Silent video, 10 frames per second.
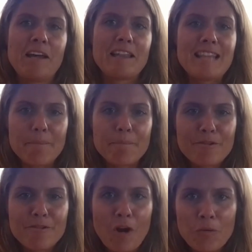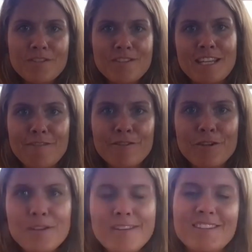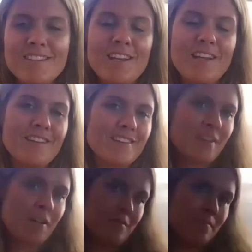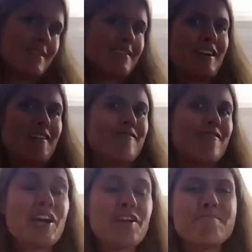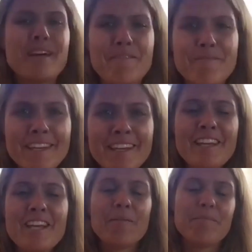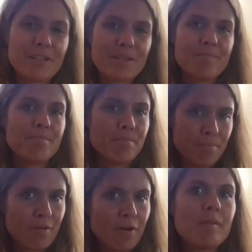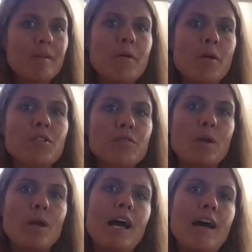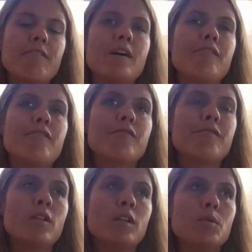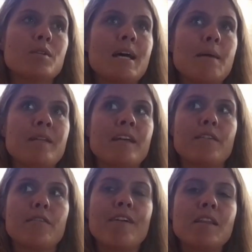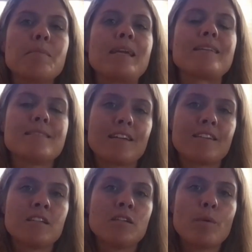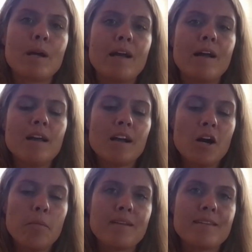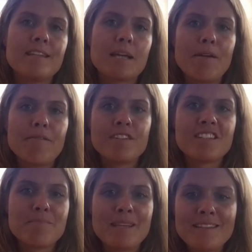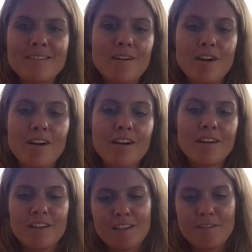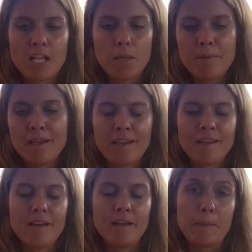Lab-grown seafood sounds a bit sci-fi, maybe, but probably most of you have followed what's happening on the red meat sector, where companies like Memphis Meat are developing